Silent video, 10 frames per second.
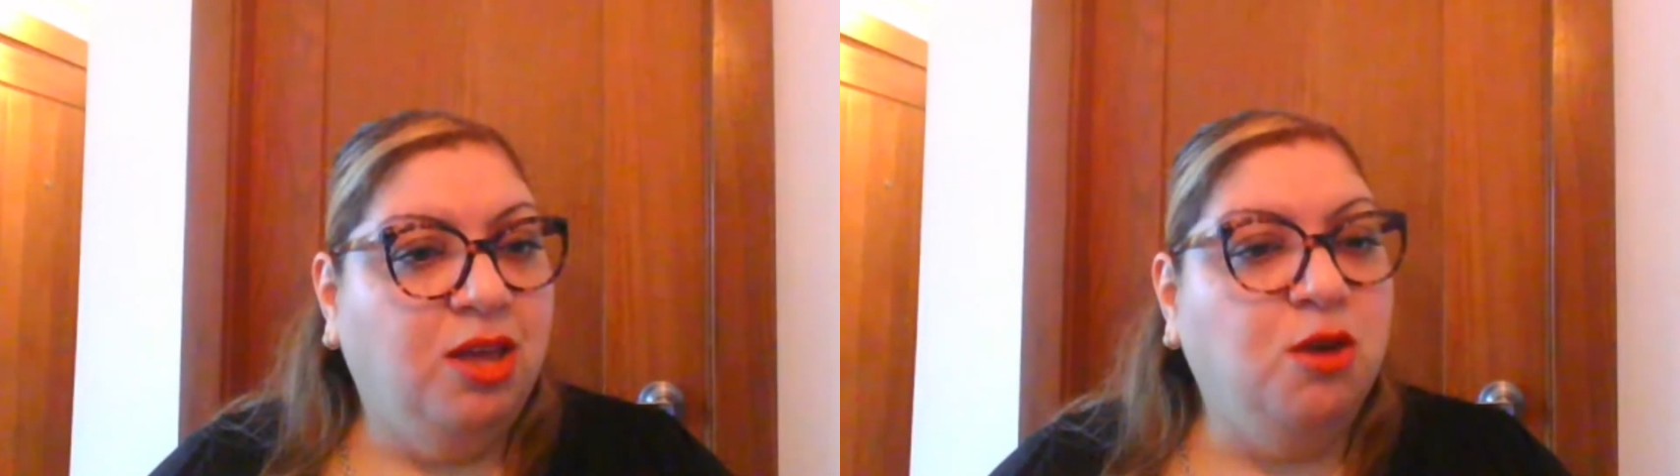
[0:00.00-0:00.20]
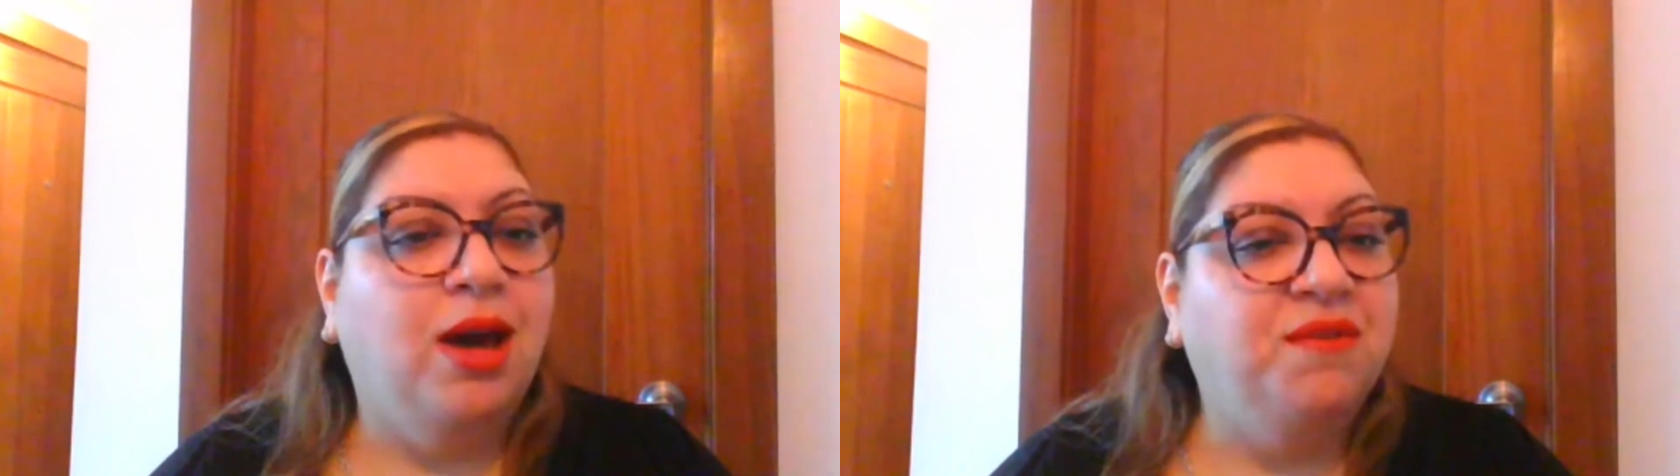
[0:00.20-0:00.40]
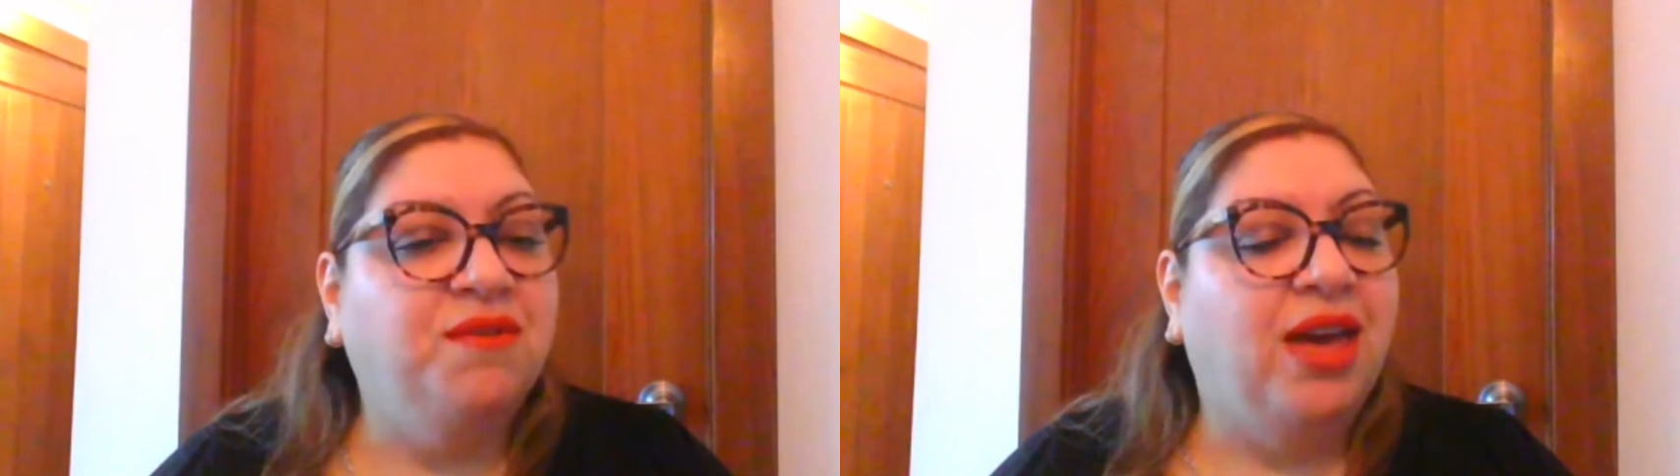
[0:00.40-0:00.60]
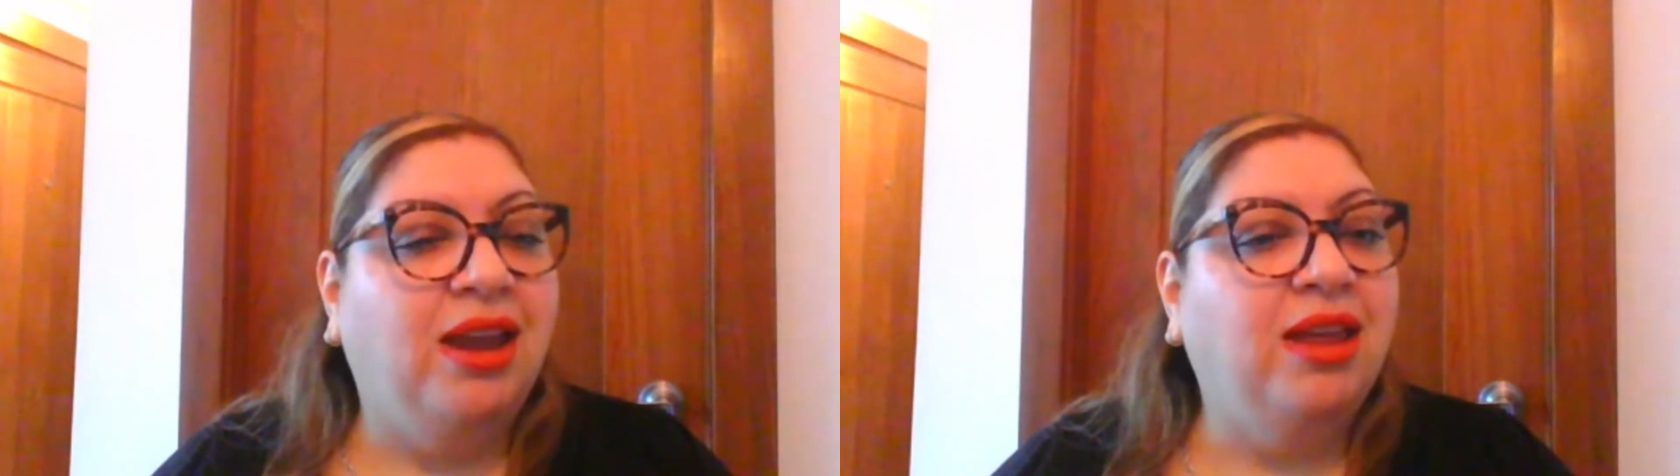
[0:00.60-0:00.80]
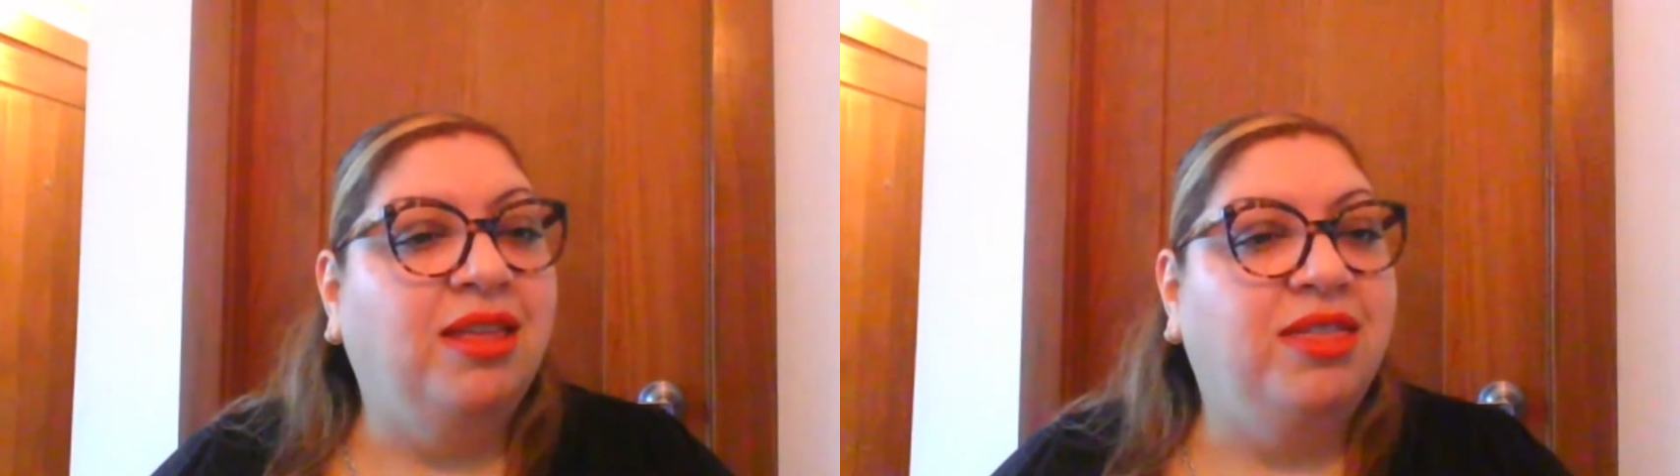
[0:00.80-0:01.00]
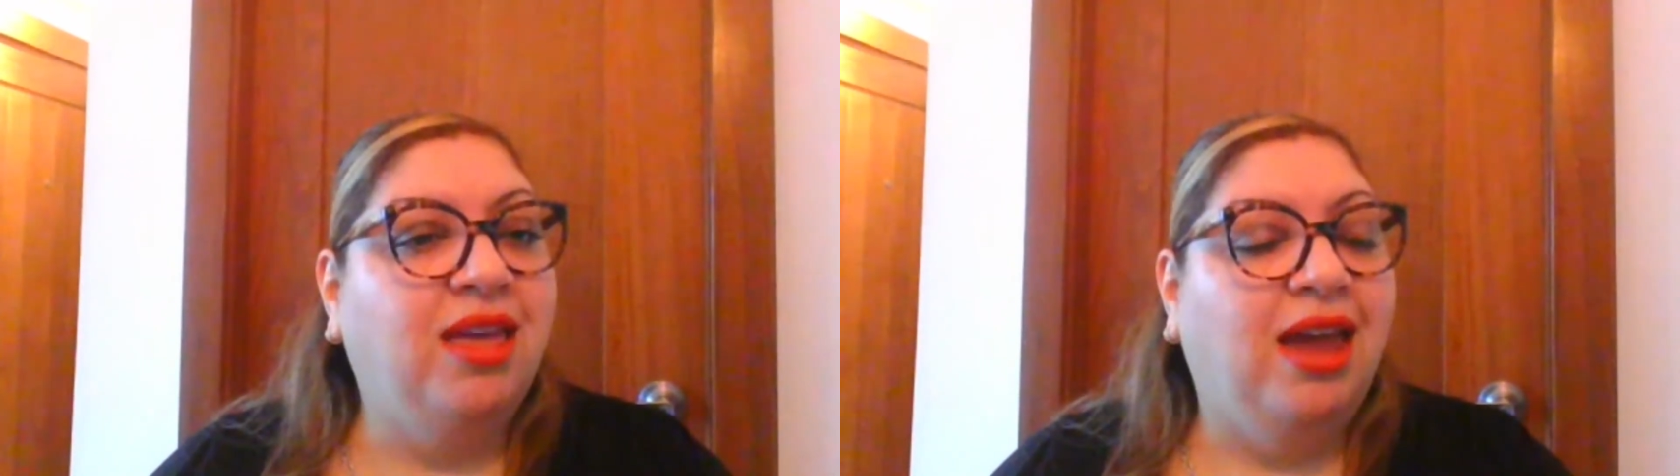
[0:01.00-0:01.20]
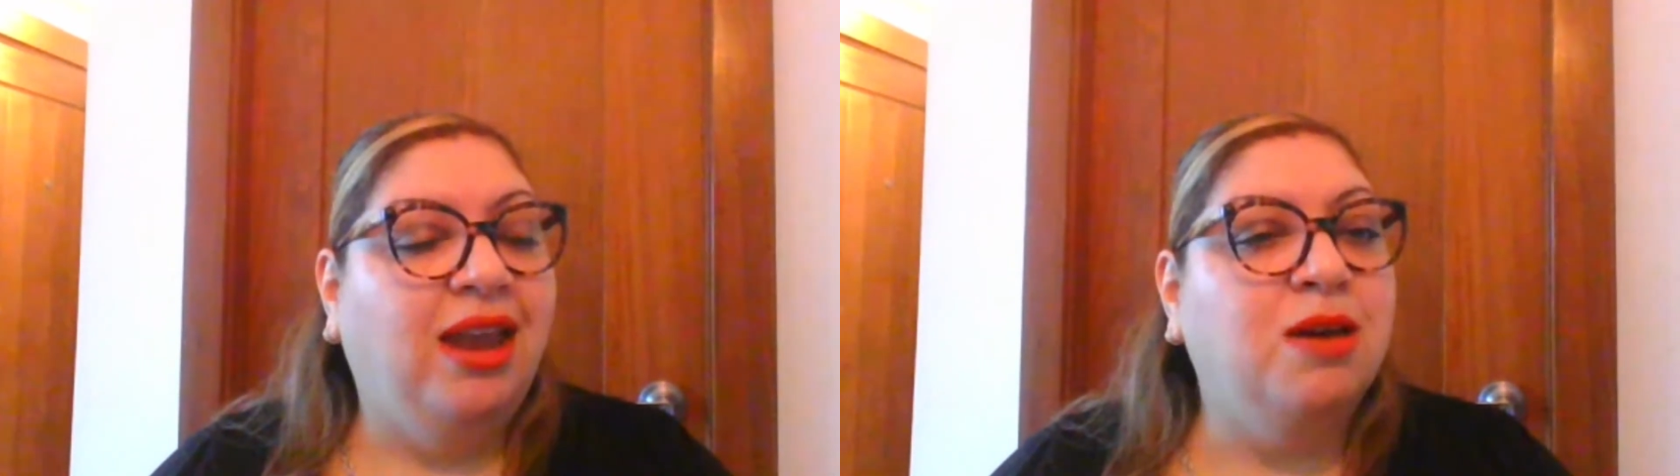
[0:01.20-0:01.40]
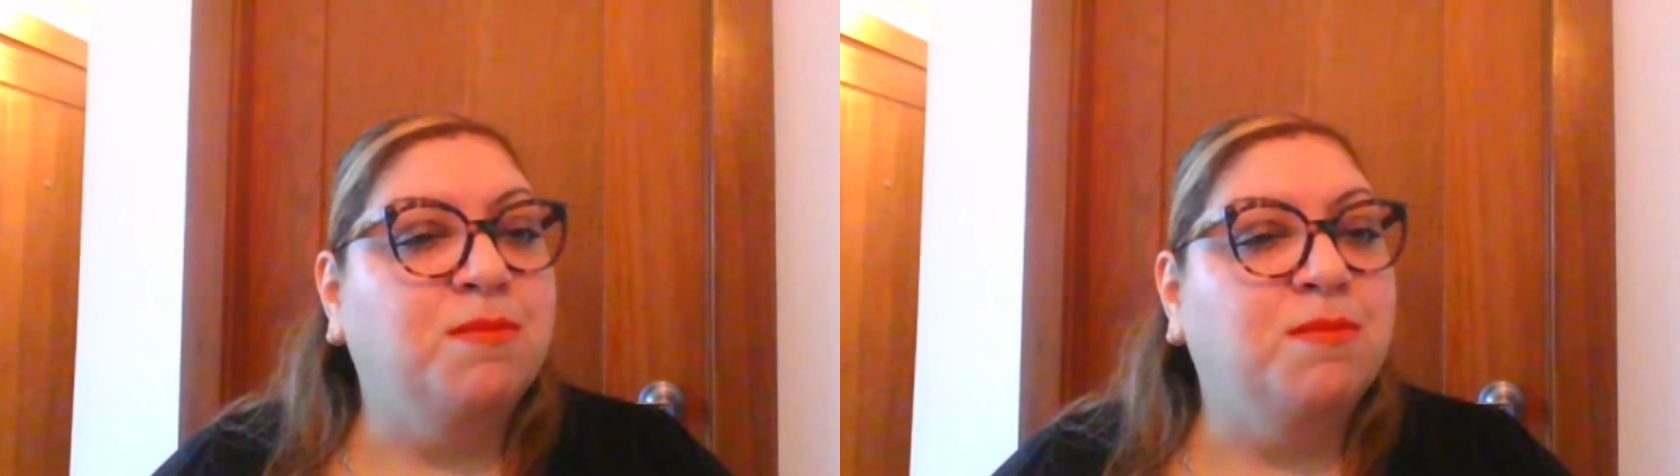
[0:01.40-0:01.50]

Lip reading: you have any